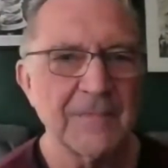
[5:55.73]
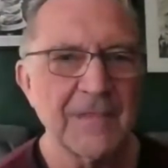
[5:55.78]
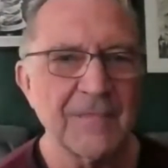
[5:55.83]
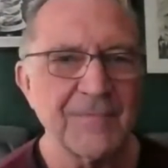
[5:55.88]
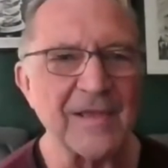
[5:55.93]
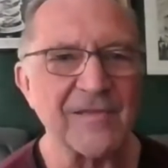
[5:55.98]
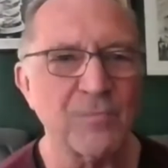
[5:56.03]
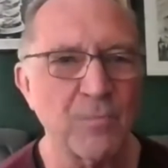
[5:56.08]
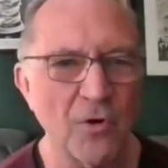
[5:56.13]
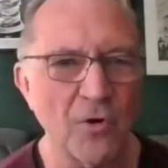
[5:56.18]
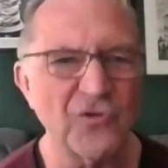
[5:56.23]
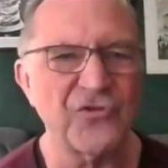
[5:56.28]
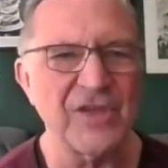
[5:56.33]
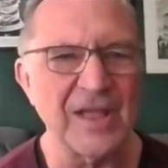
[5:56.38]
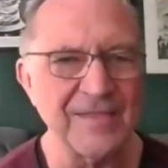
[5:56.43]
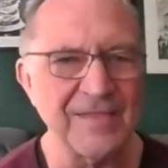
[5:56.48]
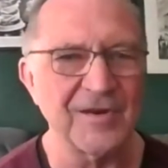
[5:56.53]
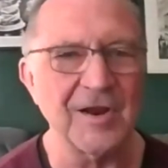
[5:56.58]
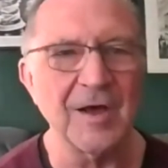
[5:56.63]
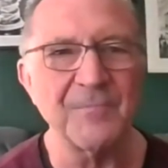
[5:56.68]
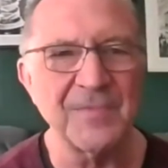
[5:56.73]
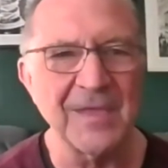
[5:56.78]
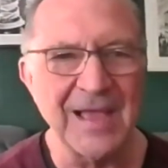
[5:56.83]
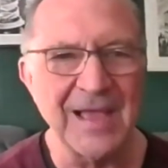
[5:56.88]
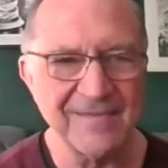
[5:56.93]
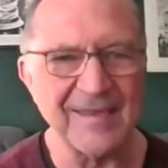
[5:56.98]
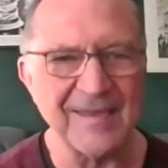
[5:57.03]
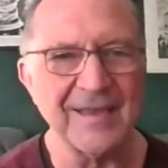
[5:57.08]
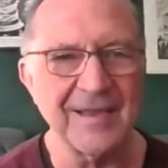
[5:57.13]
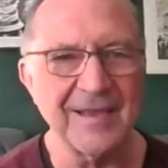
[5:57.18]
That's why she ended up
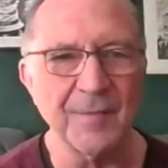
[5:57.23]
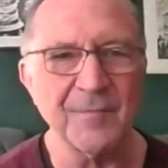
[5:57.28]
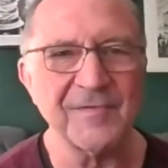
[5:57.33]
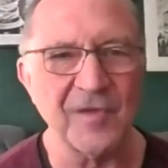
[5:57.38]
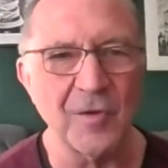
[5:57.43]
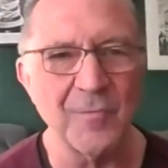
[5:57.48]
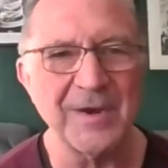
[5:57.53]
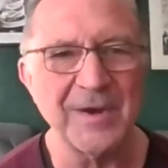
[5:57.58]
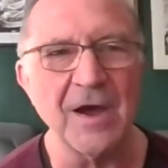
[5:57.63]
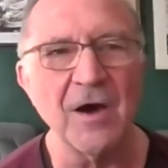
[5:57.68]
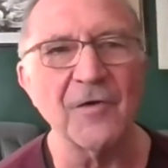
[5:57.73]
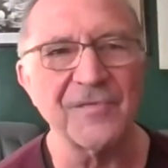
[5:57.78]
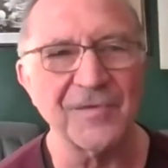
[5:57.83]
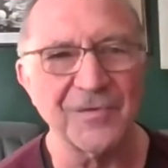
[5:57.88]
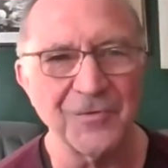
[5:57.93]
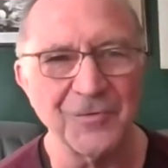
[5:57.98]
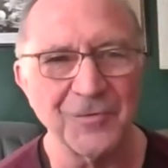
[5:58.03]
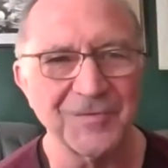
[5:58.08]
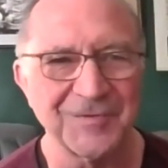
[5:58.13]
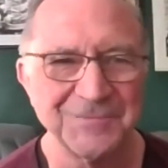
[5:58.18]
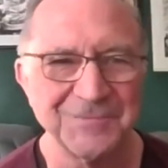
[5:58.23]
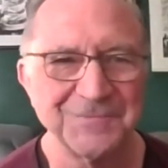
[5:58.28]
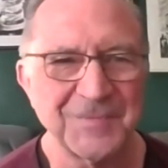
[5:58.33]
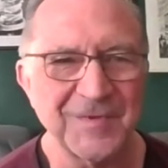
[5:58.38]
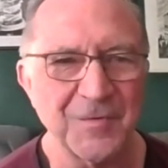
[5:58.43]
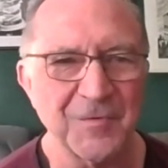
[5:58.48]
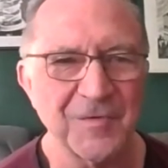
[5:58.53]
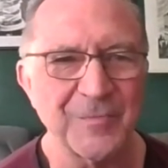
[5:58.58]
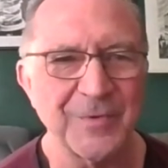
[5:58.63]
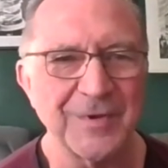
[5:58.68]
taking up so many articles,
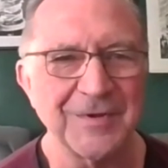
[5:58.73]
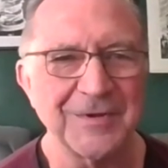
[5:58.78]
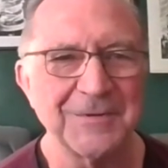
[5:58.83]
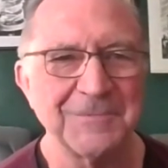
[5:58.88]
so to speak.